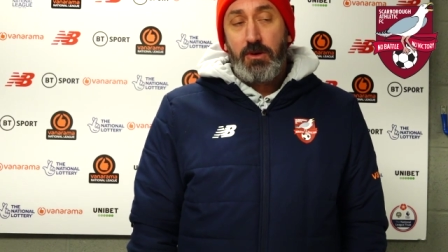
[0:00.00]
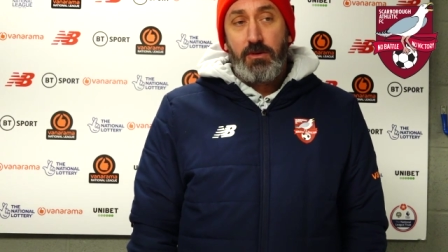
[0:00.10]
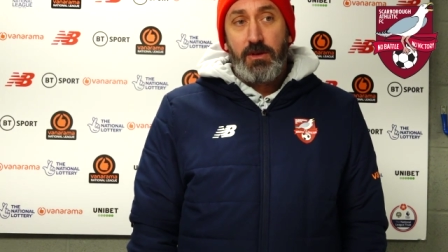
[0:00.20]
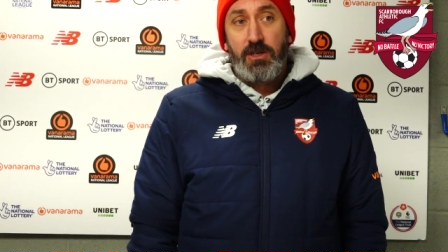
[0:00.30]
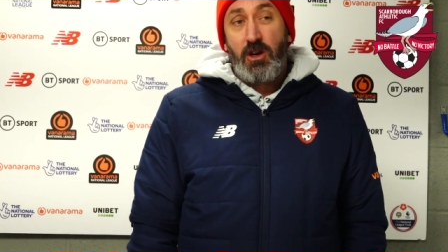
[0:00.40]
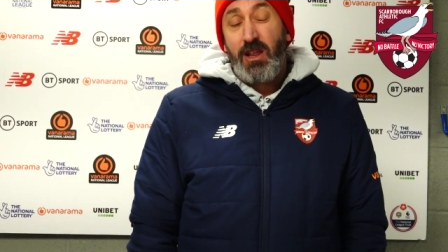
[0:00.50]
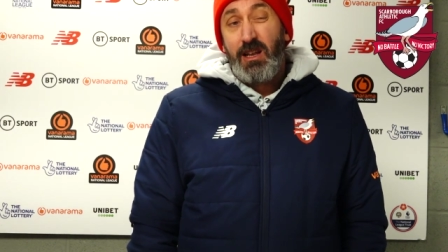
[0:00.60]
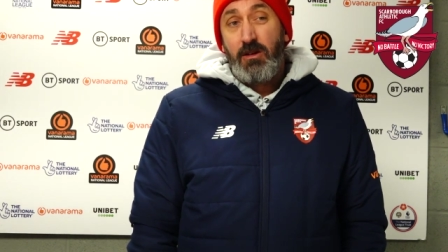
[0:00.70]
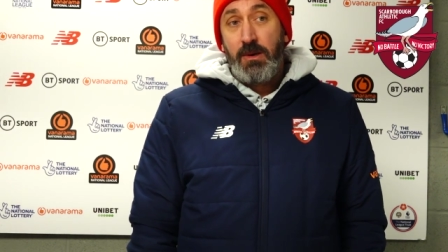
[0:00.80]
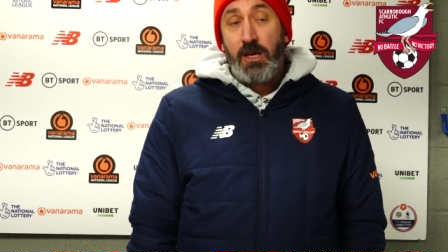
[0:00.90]
But he's got that
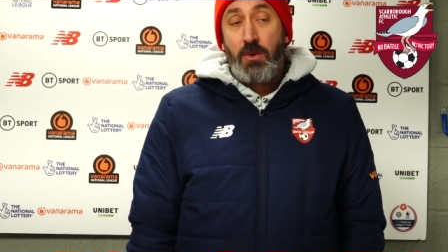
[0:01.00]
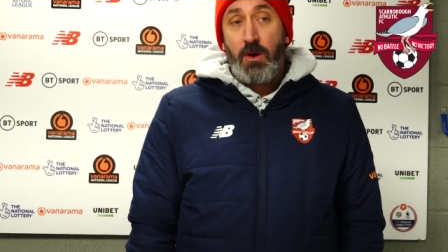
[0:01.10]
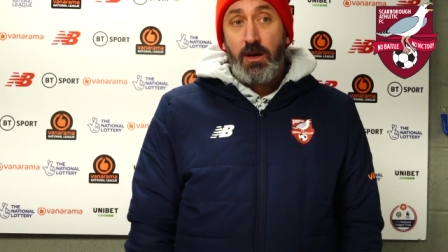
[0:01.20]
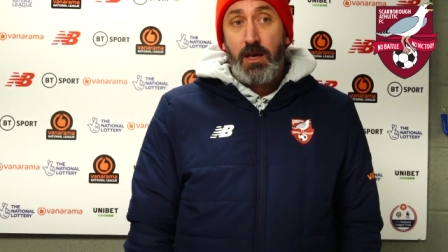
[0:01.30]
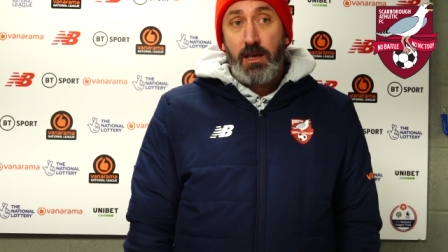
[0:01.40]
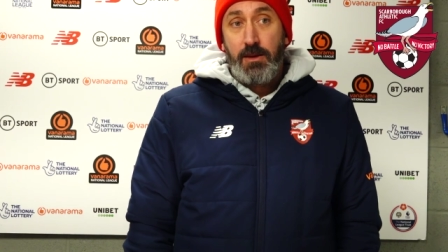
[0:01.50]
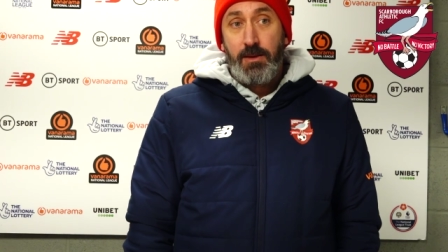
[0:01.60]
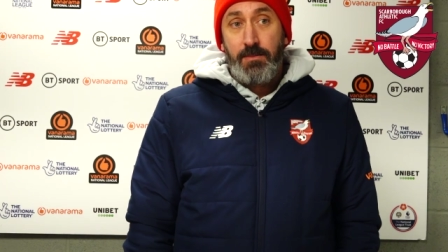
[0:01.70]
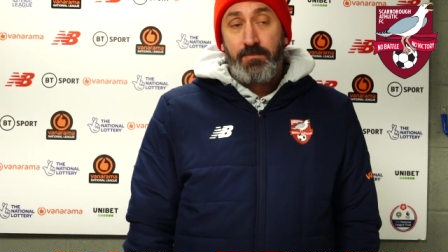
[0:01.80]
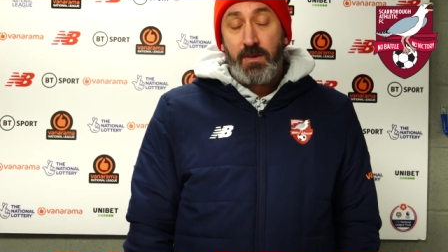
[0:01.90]
little bit of quality,
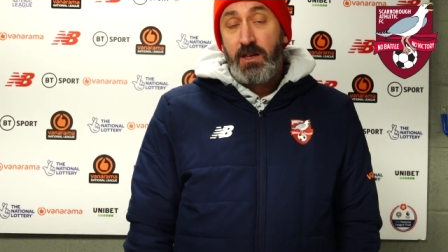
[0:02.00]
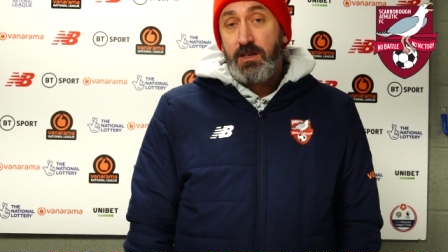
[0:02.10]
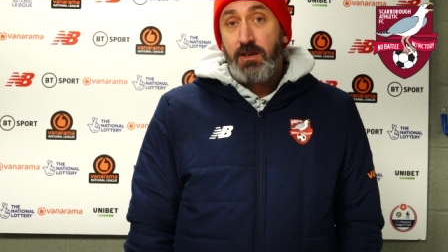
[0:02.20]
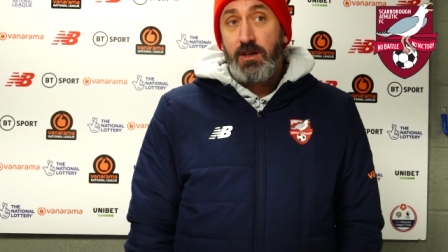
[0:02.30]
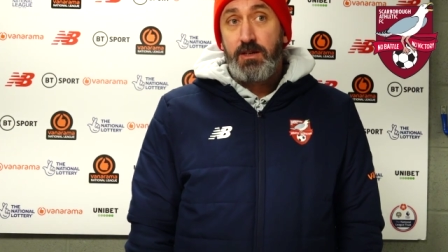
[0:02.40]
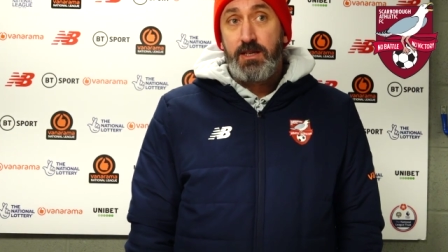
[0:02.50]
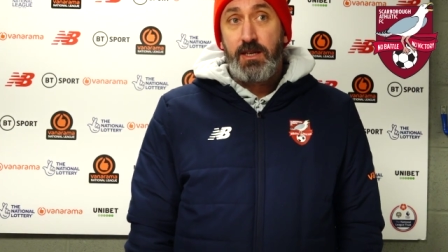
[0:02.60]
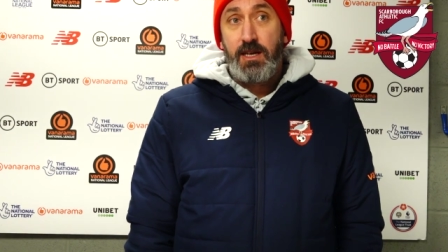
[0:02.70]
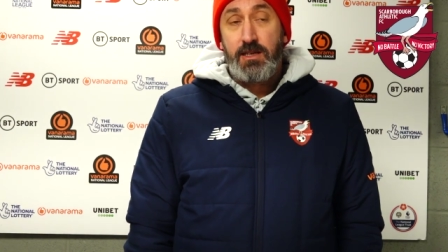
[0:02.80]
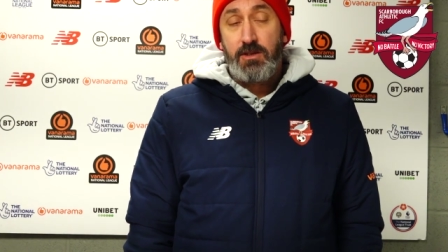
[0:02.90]
and he's hurt us
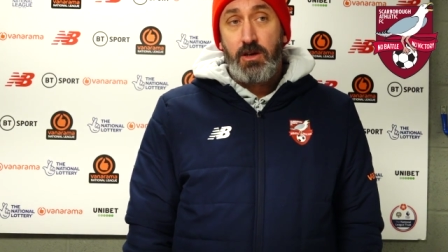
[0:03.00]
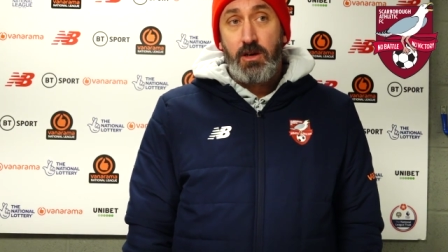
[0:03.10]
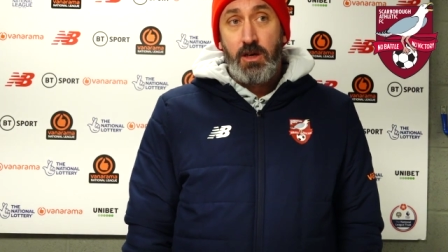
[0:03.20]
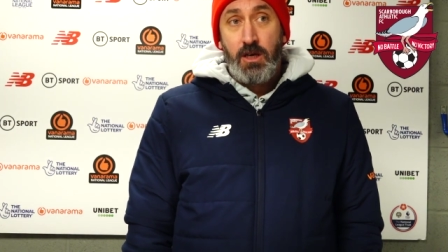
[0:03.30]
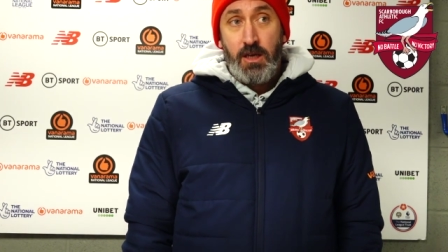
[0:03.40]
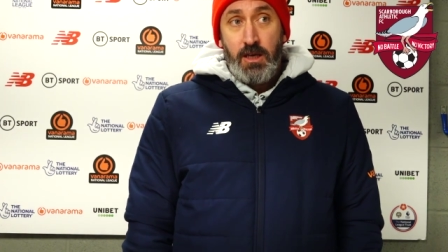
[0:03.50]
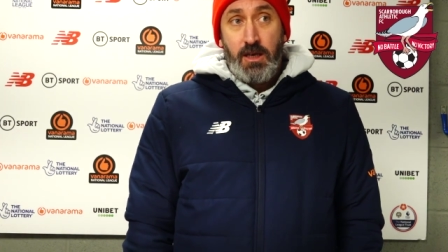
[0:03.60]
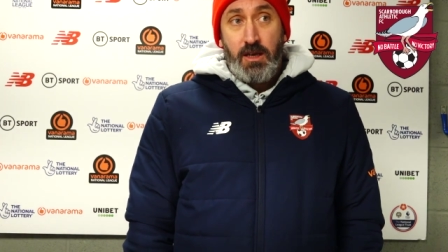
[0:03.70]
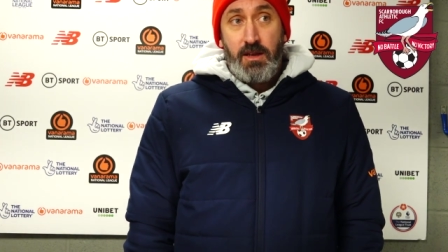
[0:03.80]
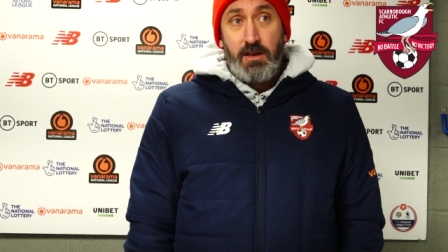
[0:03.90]
today. So
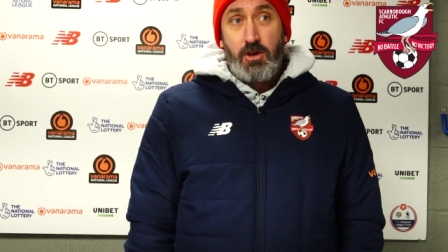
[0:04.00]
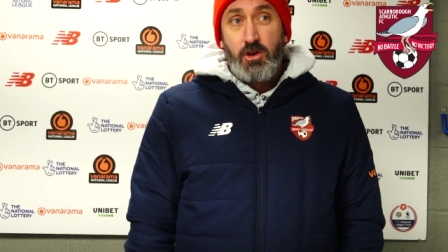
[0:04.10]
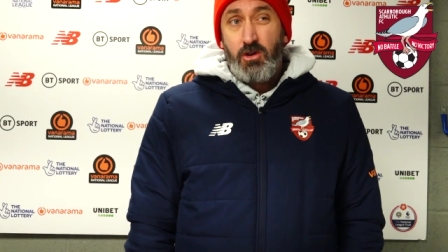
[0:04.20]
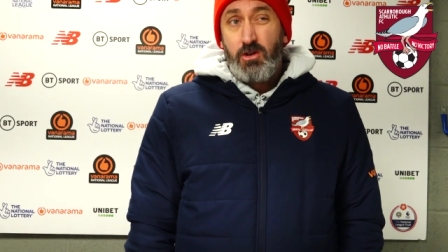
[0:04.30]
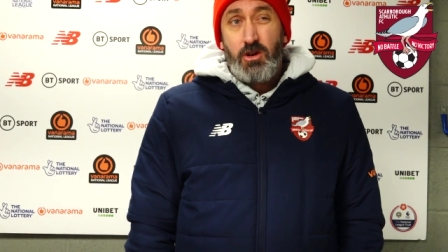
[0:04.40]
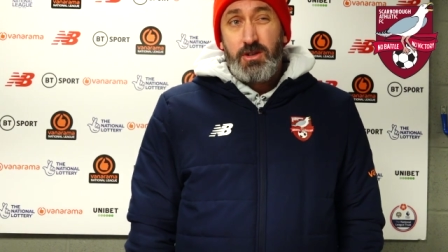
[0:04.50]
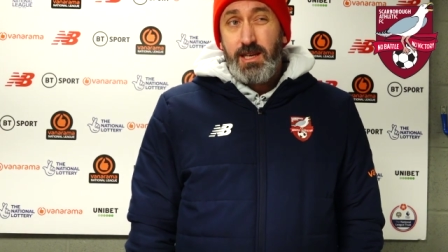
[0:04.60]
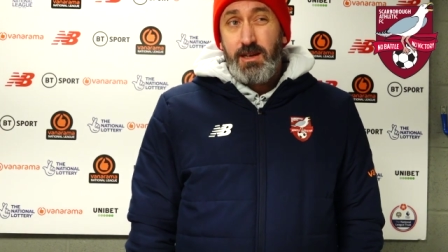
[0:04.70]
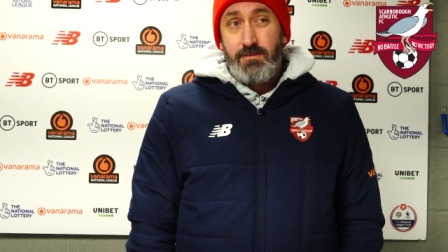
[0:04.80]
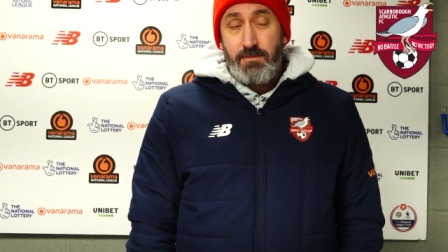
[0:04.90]
I think the goal goes
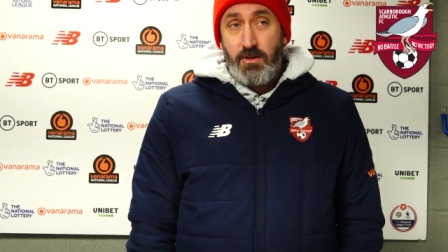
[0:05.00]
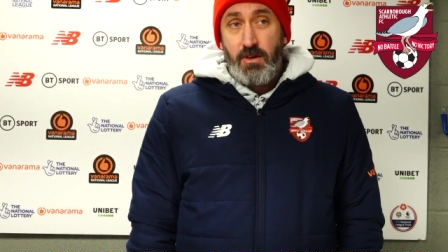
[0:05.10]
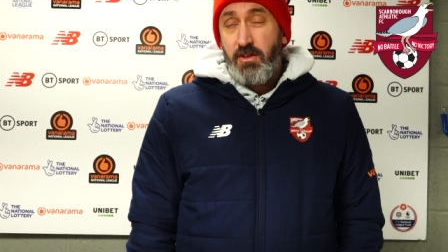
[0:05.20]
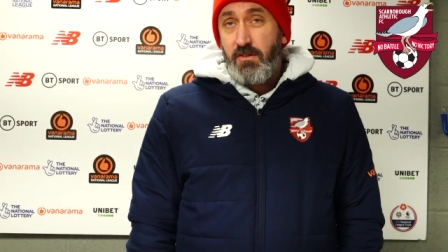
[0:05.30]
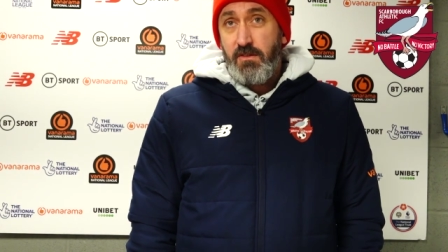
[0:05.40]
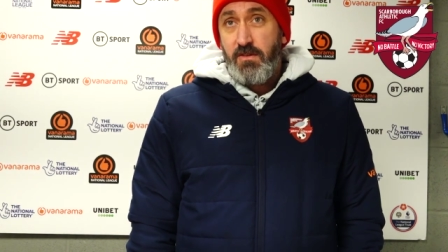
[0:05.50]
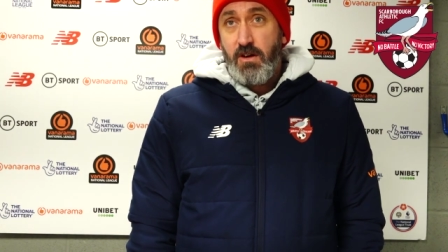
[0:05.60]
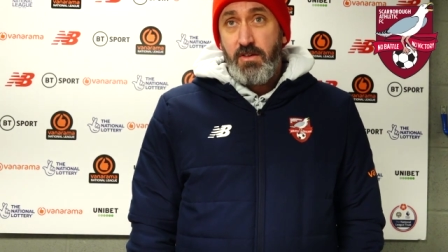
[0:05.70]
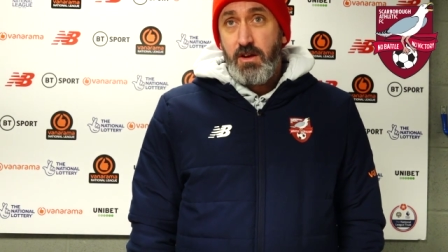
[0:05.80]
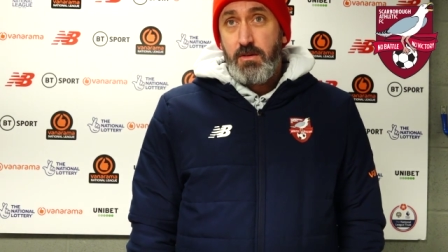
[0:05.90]
in on the
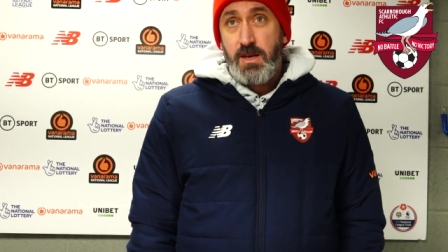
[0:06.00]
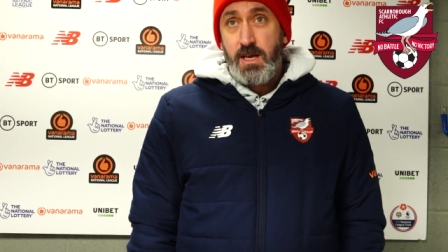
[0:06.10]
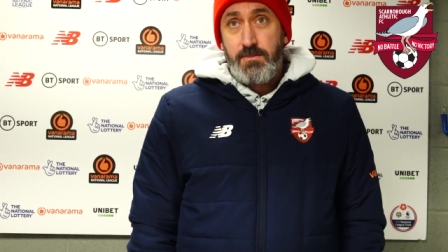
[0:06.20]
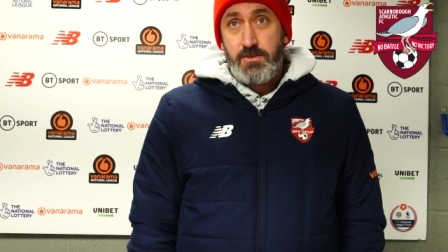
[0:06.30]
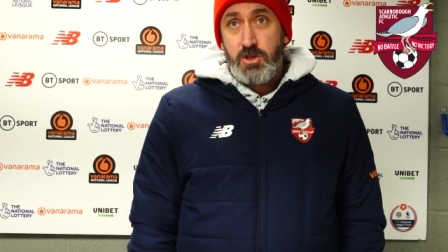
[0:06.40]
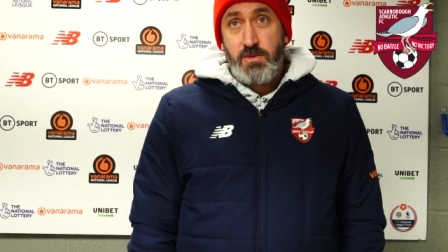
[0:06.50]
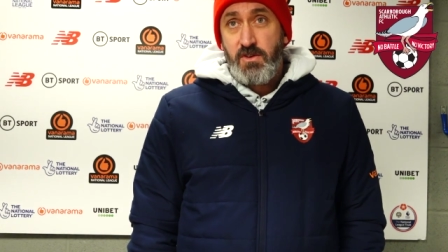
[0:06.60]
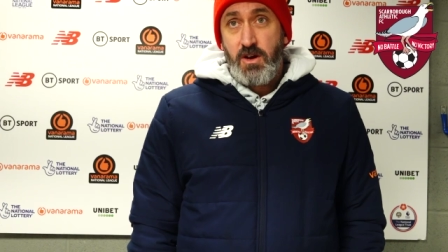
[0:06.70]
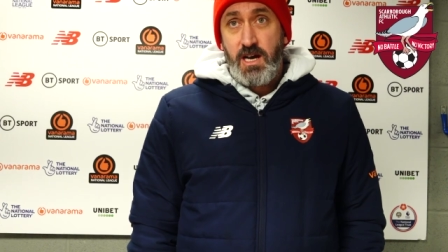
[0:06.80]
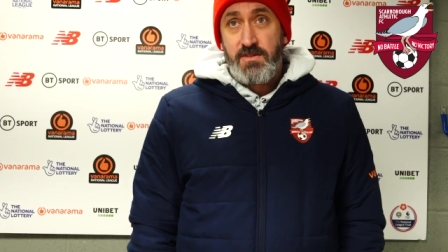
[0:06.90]
43rd minute, just
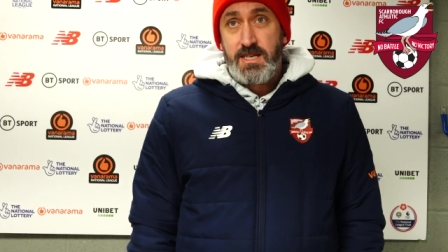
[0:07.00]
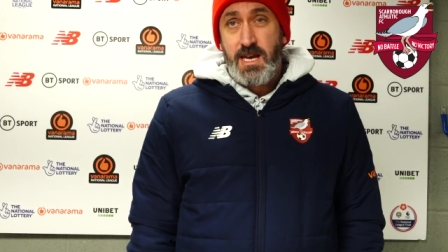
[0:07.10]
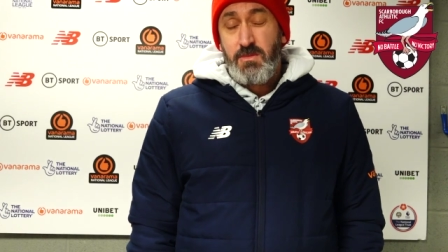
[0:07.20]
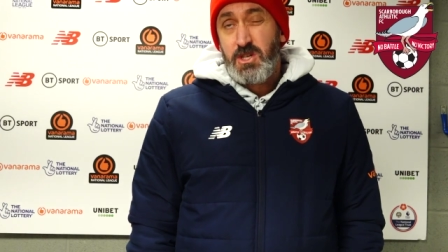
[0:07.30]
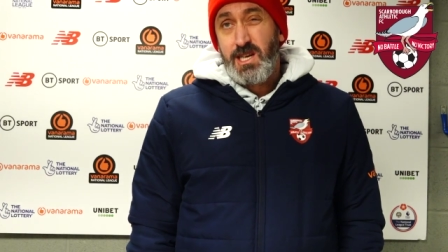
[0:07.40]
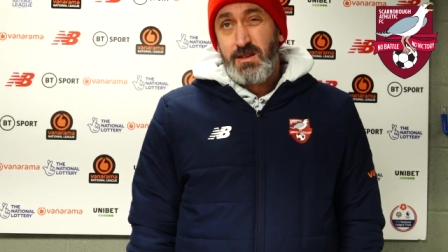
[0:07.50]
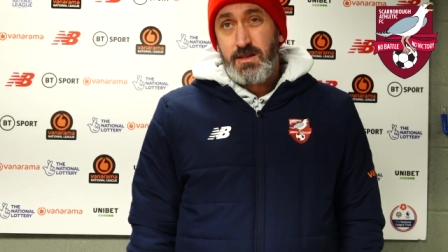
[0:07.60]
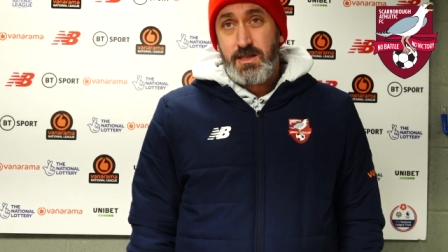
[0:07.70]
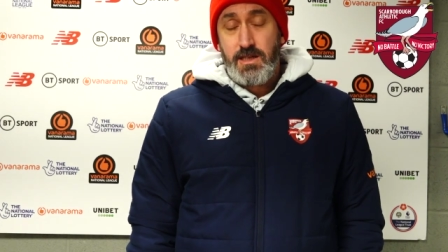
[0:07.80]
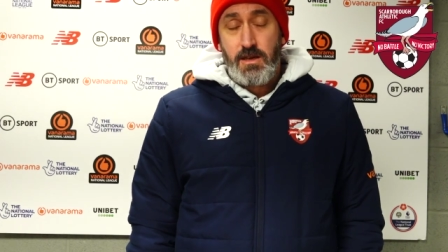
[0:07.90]
before half-time, which
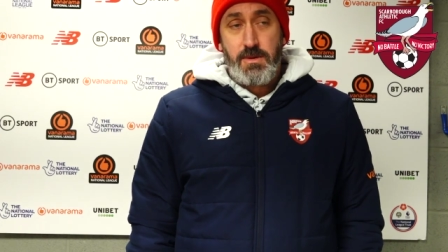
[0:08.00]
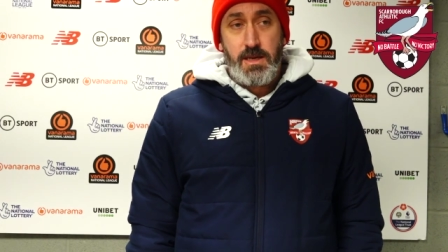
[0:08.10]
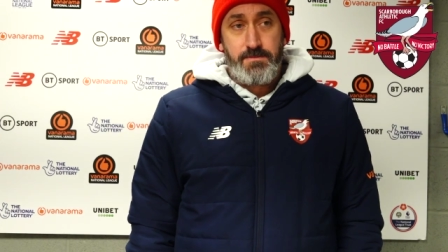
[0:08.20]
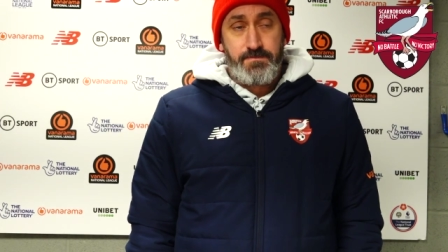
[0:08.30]
kills us a little bit.